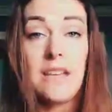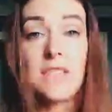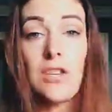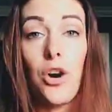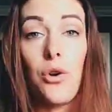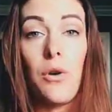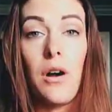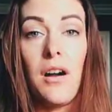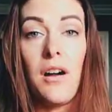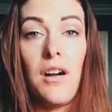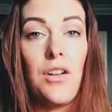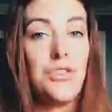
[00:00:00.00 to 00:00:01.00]
So
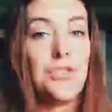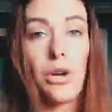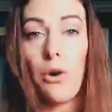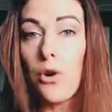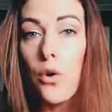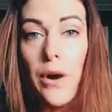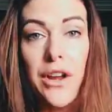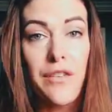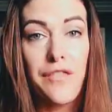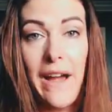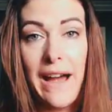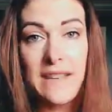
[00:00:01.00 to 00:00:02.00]
don't quit
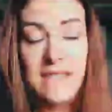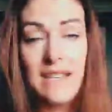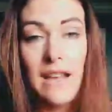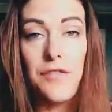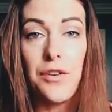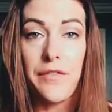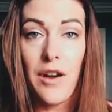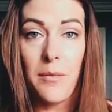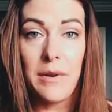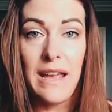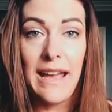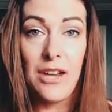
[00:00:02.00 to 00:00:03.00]
your fast if you're
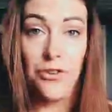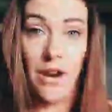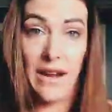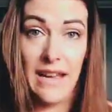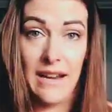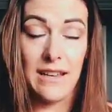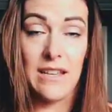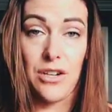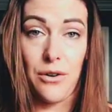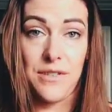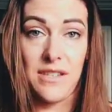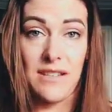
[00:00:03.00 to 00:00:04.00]
vomiting and you're not yet in
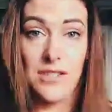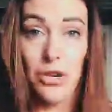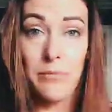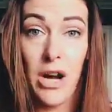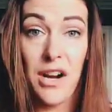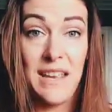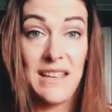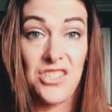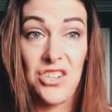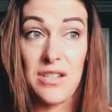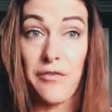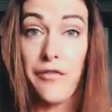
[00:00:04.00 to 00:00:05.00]
ketosis. Your body
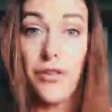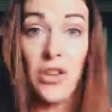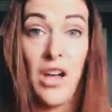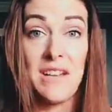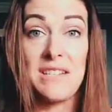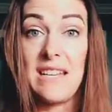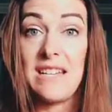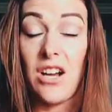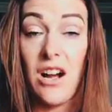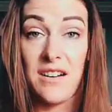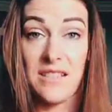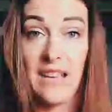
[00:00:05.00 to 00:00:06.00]
is just full on
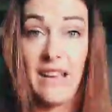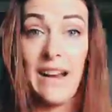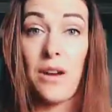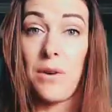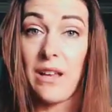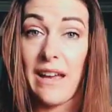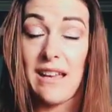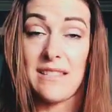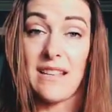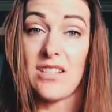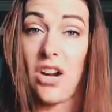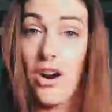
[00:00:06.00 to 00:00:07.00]
detoxing. And I
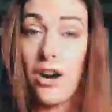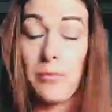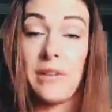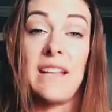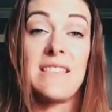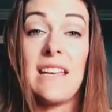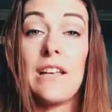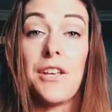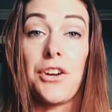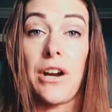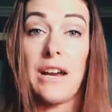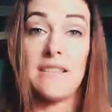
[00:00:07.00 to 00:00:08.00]
realize it's hard, but that's a
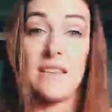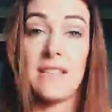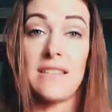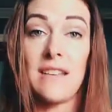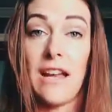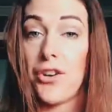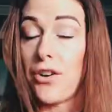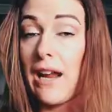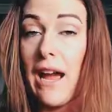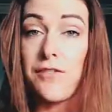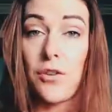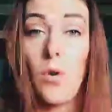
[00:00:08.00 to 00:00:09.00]
healing crisis. And you're
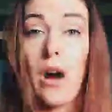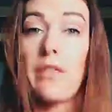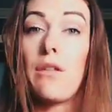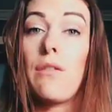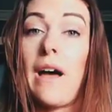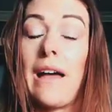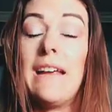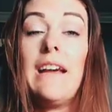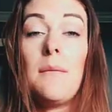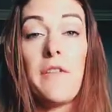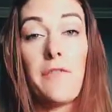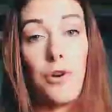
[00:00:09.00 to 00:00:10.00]
going to have to walk through that
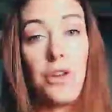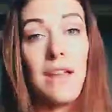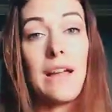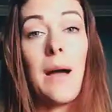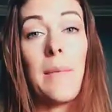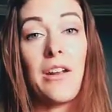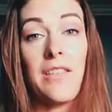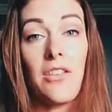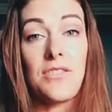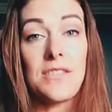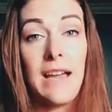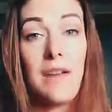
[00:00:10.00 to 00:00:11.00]
before you can come out on the
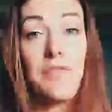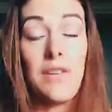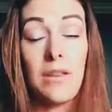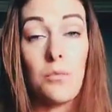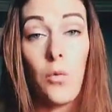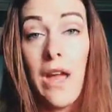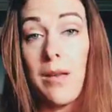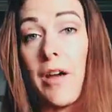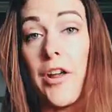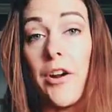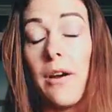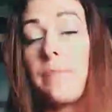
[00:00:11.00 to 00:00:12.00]
other side feeling way
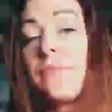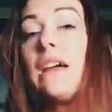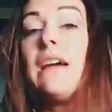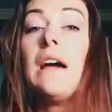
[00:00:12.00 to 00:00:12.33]
better.